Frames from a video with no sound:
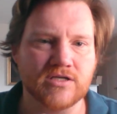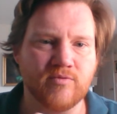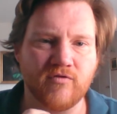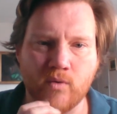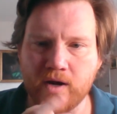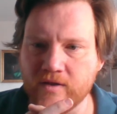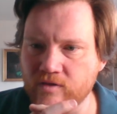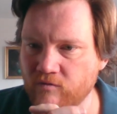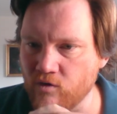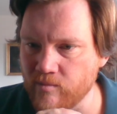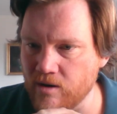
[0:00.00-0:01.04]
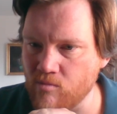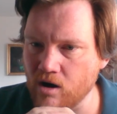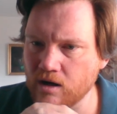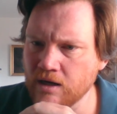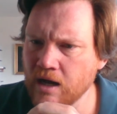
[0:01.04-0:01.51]
this before we hit the 40-minute
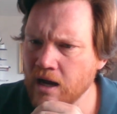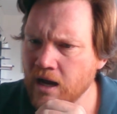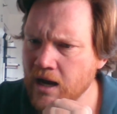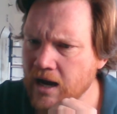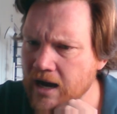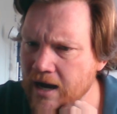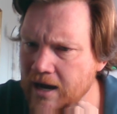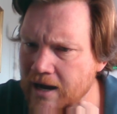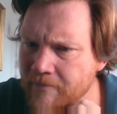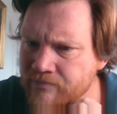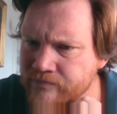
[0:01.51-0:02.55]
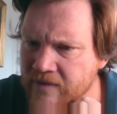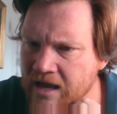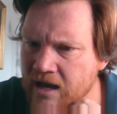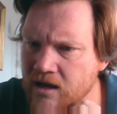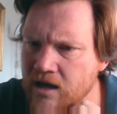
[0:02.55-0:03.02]
mark.
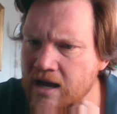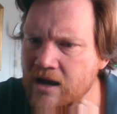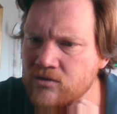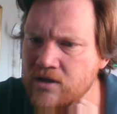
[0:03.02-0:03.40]
How